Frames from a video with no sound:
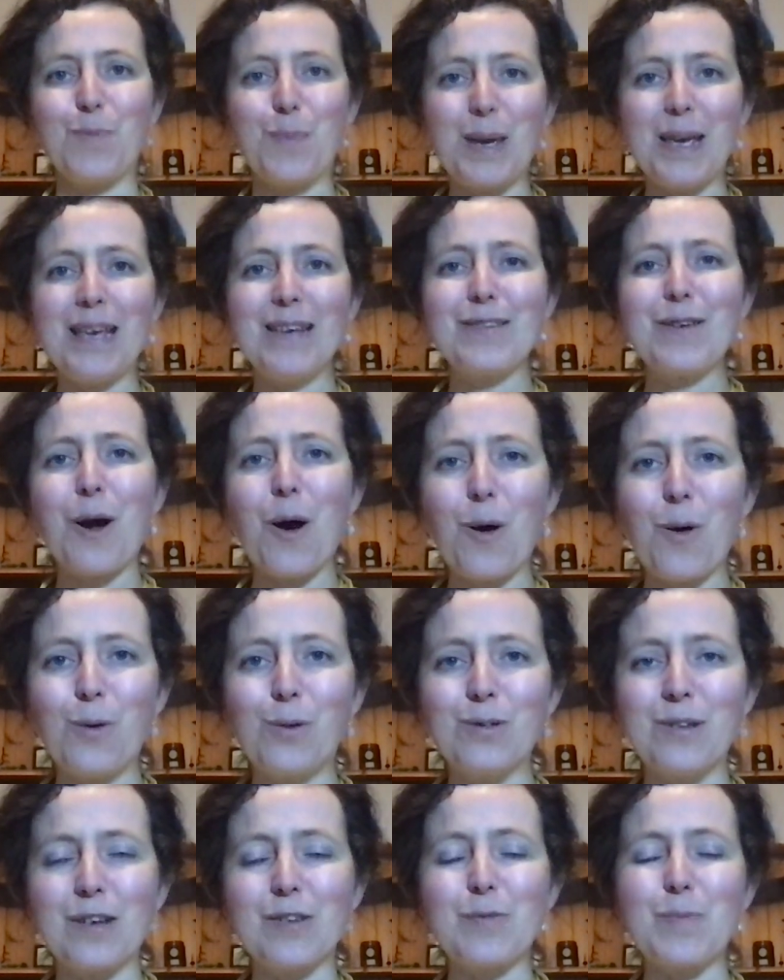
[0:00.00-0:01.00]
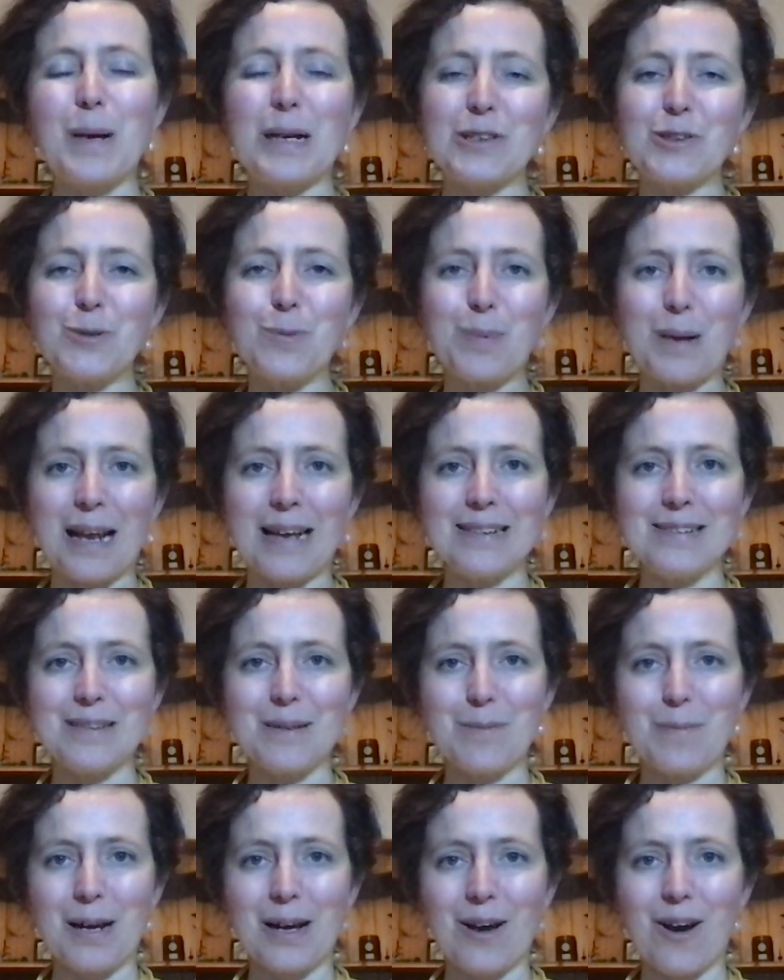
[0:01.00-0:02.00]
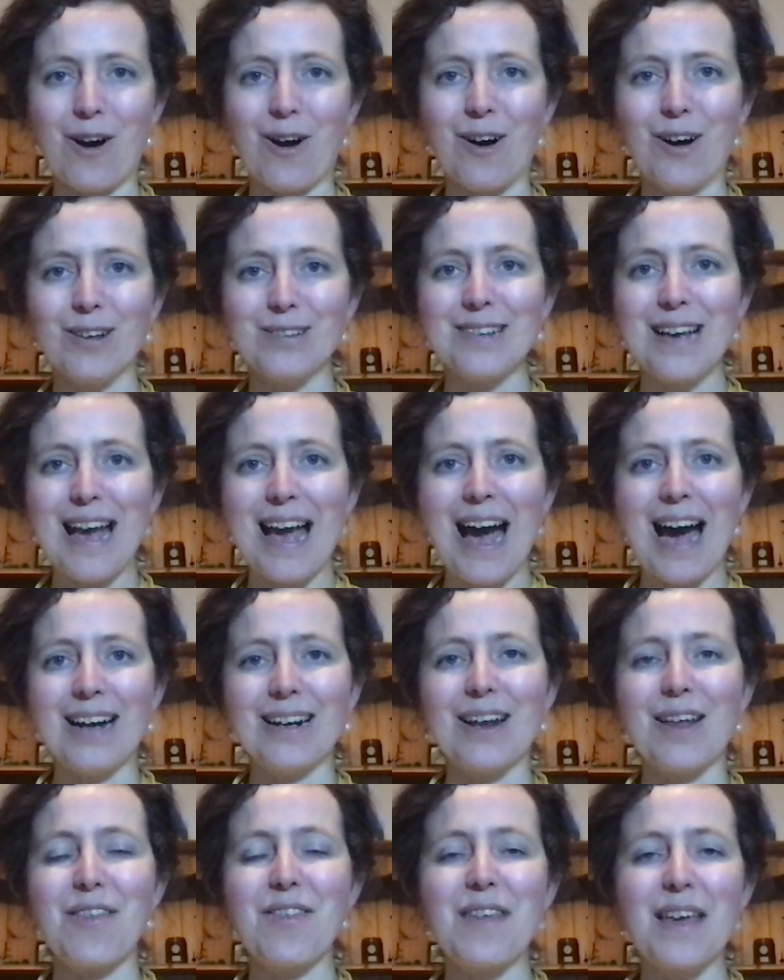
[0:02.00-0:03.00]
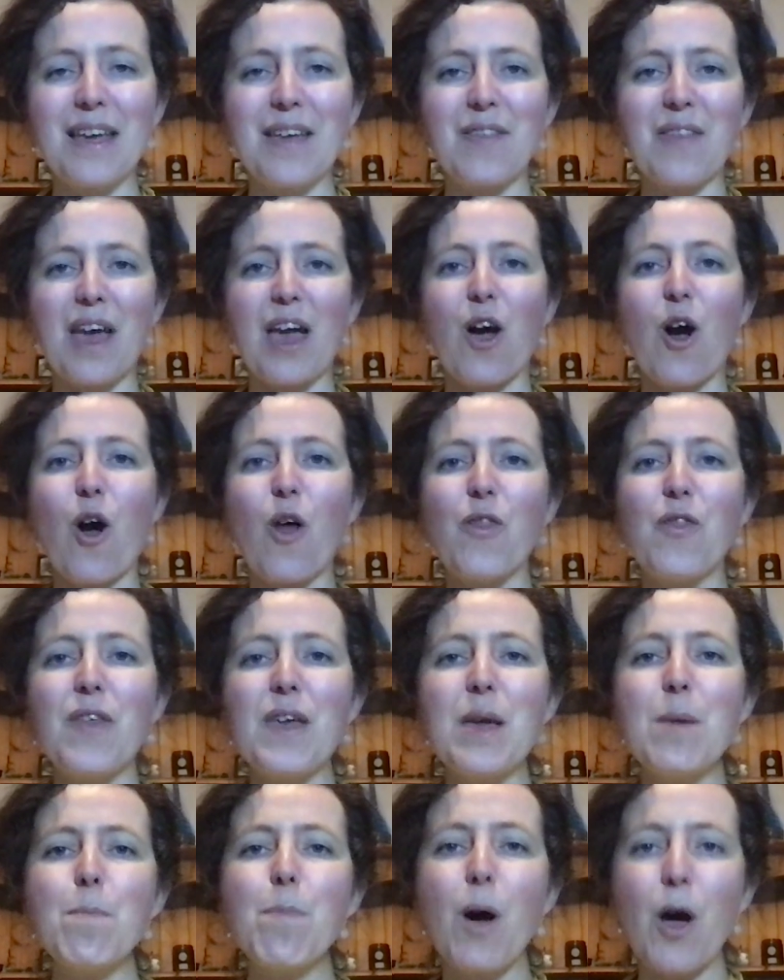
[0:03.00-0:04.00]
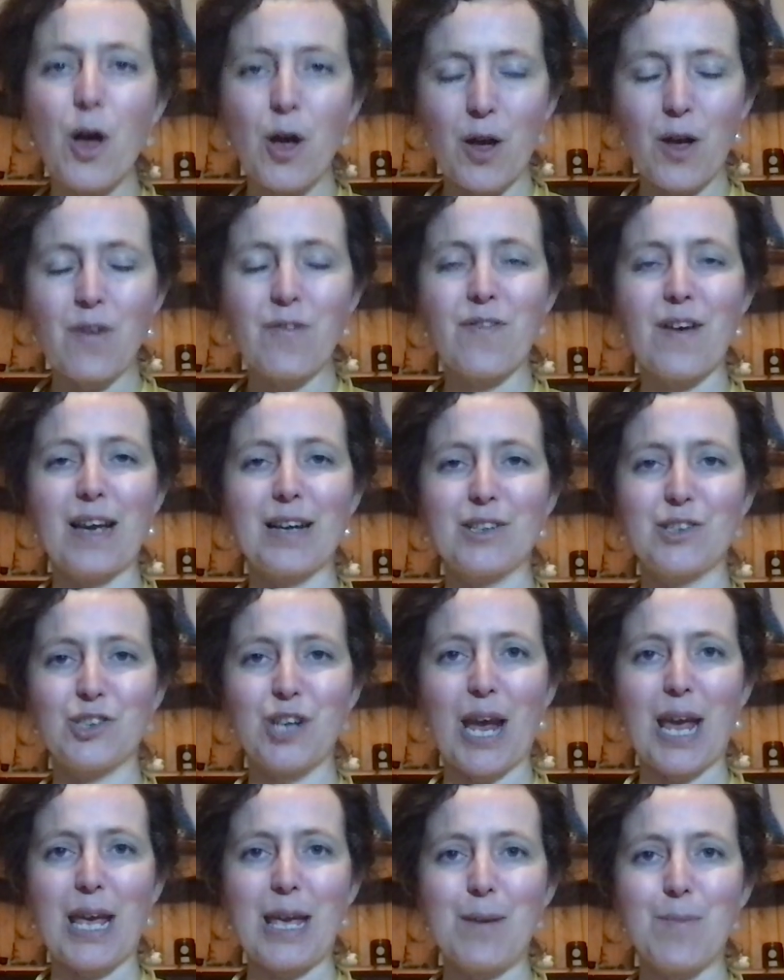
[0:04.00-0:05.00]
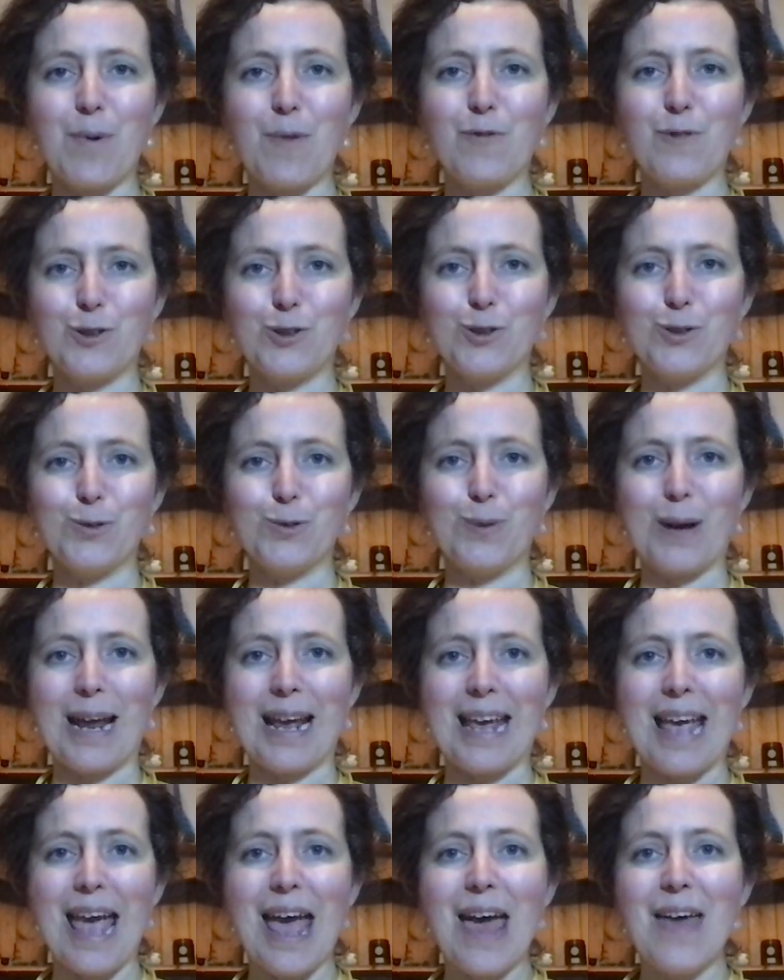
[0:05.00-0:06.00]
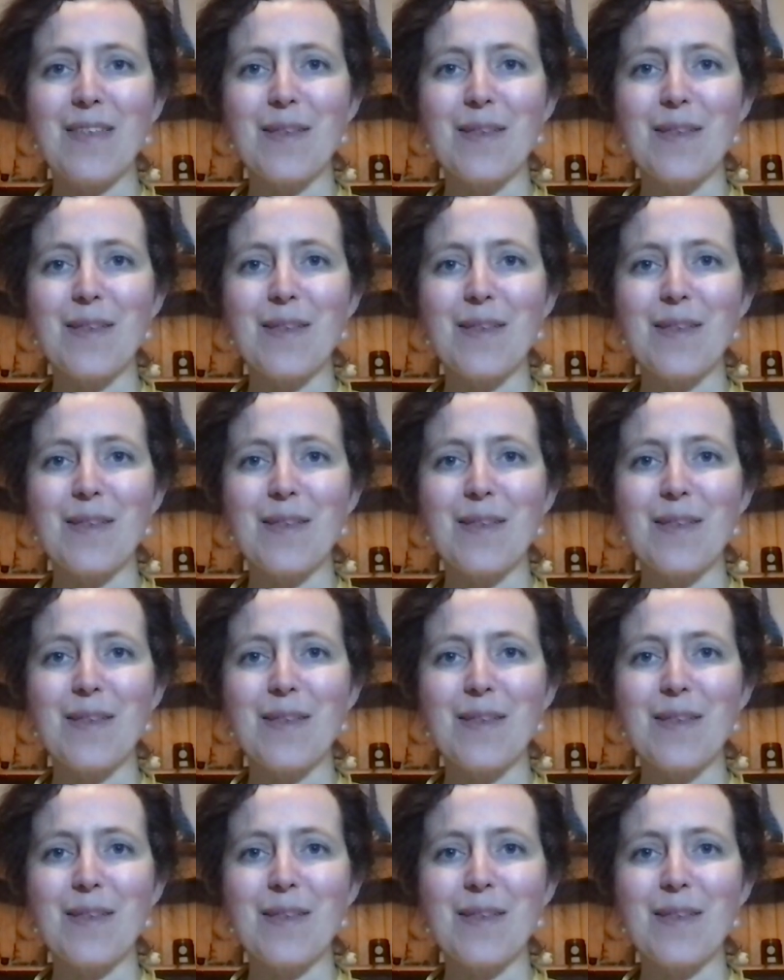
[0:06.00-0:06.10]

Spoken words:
Bees hold a special place in my heart, and I think they are the perfect shape for jewellery.